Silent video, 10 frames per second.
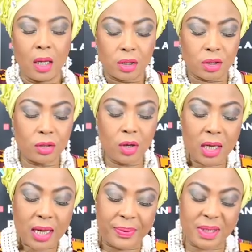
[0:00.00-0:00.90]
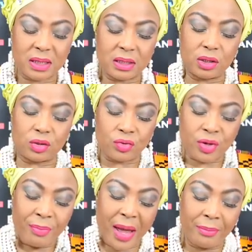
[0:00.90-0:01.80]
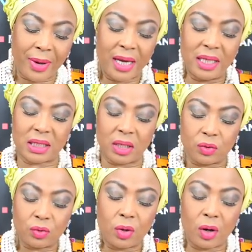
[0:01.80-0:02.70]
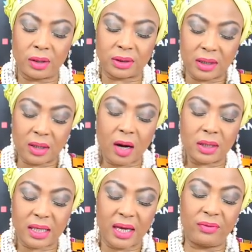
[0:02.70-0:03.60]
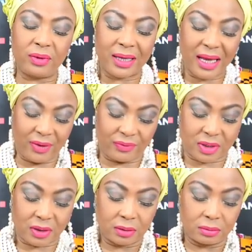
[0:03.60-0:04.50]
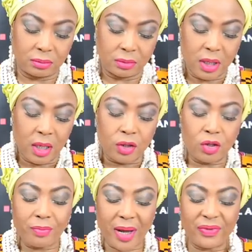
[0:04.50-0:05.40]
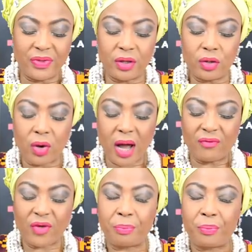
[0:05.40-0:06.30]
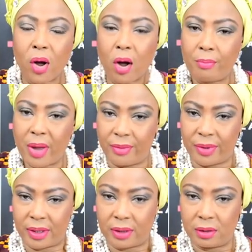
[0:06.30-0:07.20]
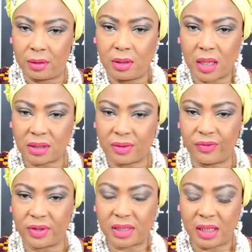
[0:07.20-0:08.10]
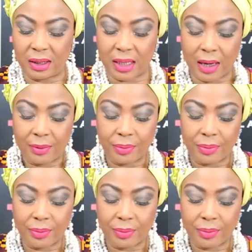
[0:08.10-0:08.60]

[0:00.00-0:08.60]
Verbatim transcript: So your capacity to remember is a God God-given gift. You may think you have a poor memory. Lots of us think that.